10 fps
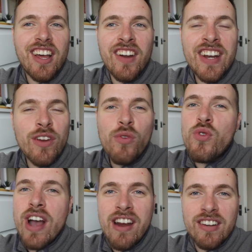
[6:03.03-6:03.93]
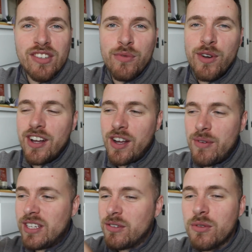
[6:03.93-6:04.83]
are in all areas of work, and
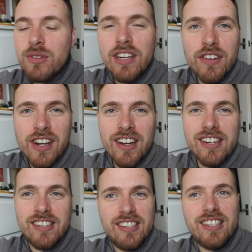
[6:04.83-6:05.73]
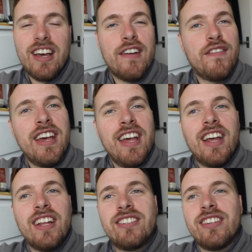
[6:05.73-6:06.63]
we do all different kinds of stuff.
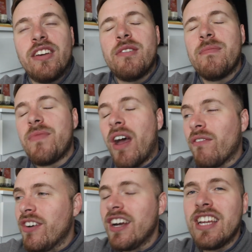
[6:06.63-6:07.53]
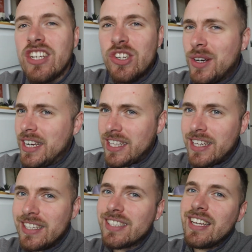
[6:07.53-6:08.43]
And so I'm really enjoying
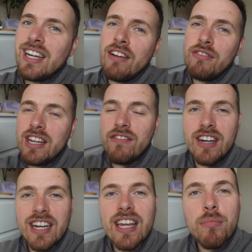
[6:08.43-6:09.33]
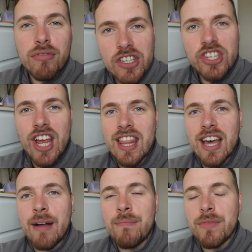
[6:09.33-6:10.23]
this, and I really appreciate
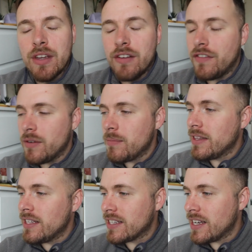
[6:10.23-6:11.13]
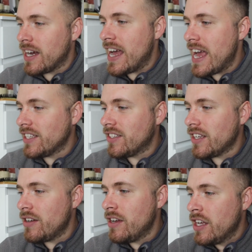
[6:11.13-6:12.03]
that from this guy. And
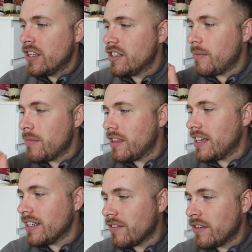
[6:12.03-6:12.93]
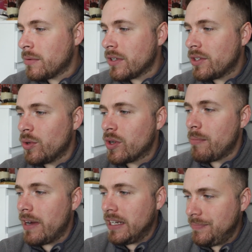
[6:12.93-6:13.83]
so some of the things I really want to talk
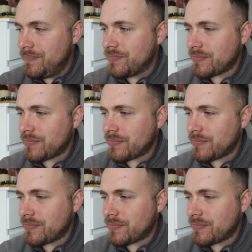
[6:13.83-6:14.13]
about